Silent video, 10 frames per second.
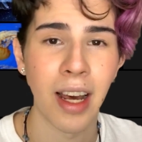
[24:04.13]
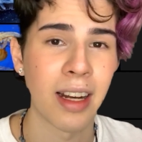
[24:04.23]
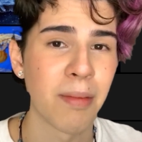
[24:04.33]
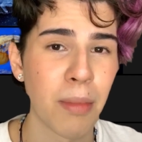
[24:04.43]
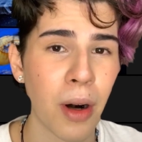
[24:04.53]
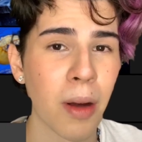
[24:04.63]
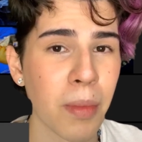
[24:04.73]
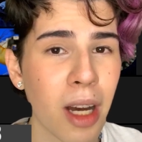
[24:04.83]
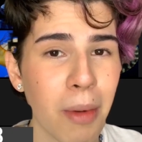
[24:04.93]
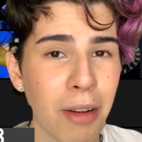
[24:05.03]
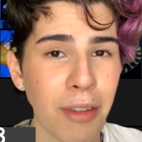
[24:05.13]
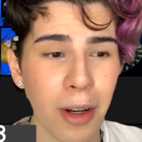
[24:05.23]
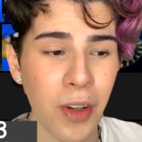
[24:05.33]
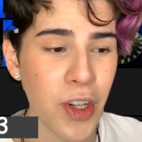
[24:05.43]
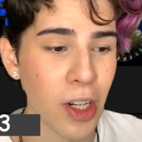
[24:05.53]
Attenborough, I'm coming for
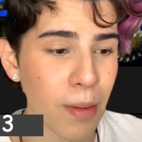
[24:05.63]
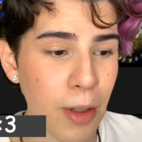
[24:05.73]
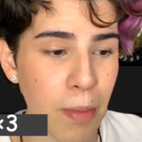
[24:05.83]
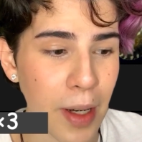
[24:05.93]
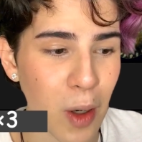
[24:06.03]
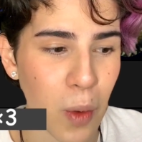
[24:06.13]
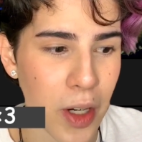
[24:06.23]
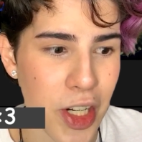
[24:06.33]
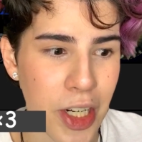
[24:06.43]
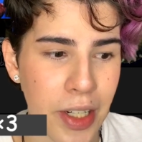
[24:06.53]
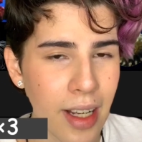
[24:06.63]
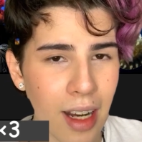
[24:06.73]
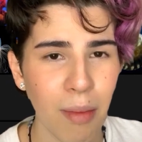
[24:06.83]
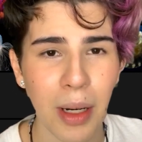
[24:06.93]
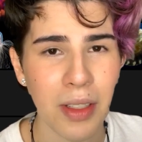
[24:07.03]
your job. You better watch it.
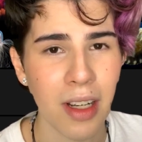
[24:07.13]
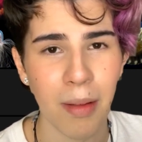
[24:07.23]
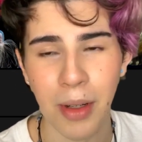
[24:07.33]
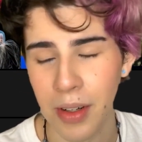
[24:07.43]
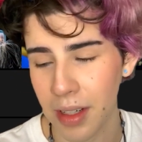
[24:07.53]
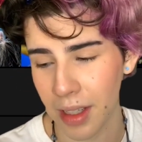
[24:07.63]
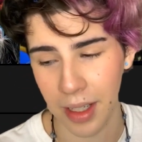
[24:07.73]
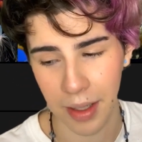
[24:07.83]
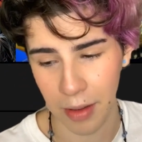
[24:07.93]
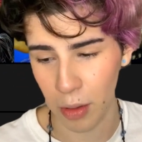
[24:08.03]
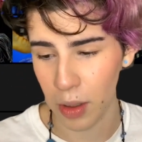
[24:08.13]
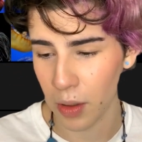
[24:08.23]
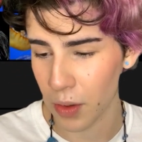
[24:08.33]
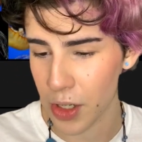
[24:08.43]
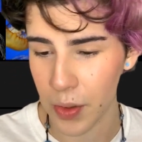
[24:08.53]
I'm about to come here and like do a
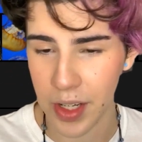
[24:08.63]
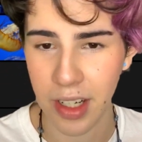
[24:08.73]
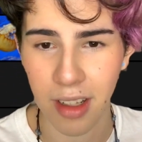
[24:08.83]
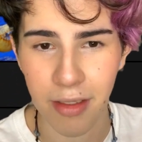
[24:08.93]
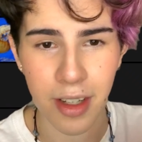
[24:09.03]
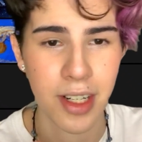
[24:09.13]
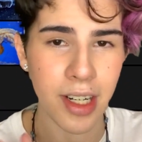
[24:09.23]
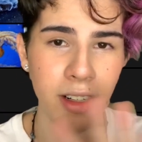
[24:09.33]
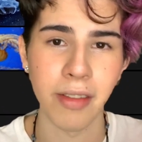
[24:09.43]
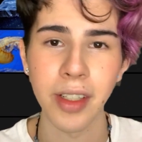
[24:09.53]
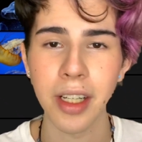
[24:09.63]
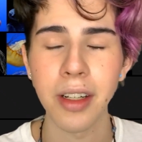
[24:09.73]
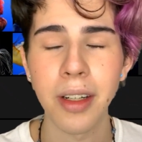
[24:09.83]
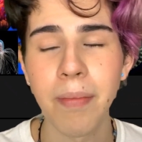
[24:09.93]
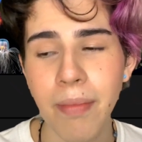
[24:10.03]
whole show on jellyfish. I don't even care.